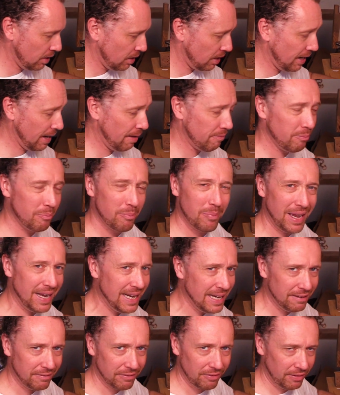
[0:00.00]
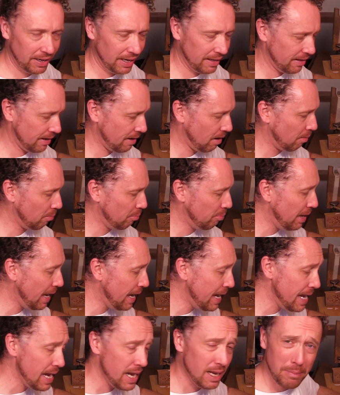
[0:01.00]
I haven't paid for it, they aren't
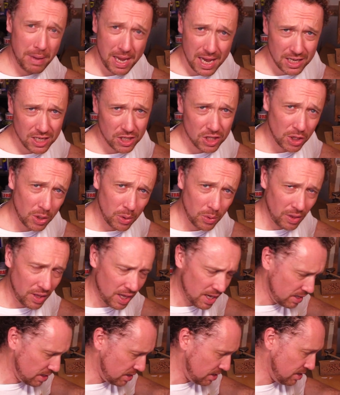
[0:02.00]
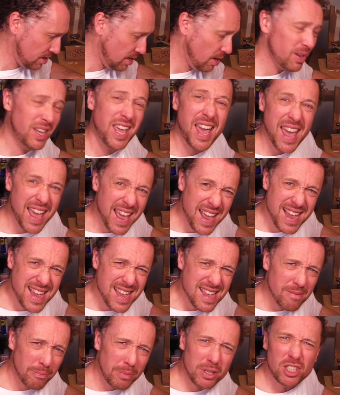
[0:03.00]
paying me to do this.
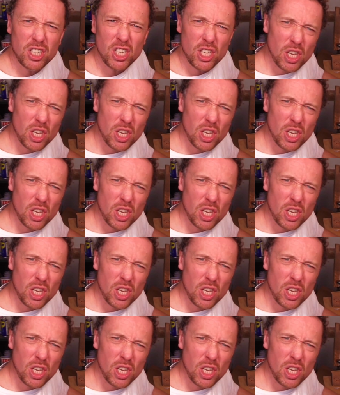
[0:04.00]
Okay, Mr.